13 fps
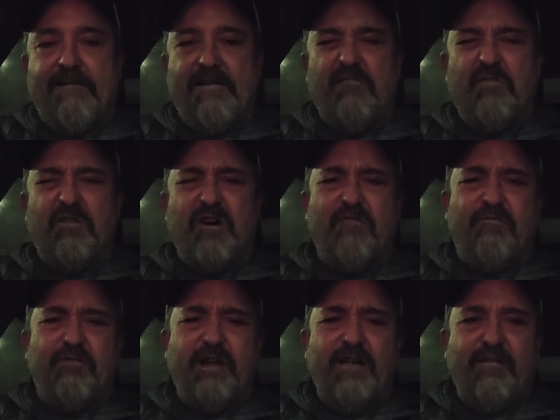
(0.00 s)
We'll go for
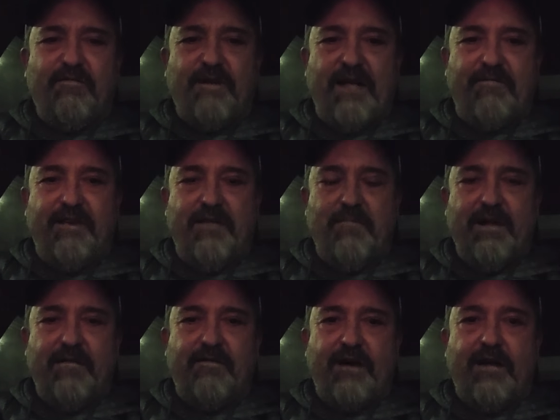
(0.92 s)
another 5-10
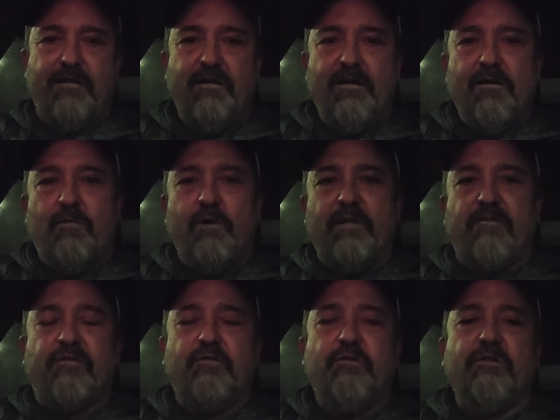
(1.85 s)
minutes on what
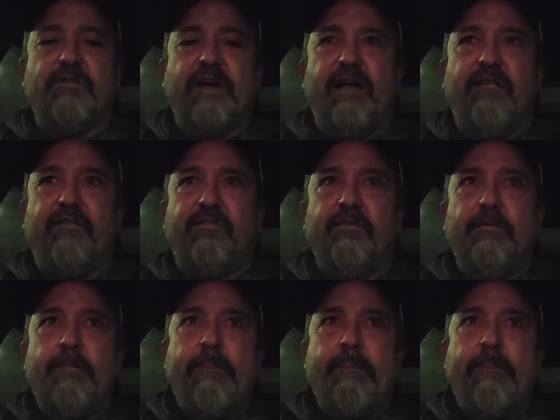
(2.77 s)
school does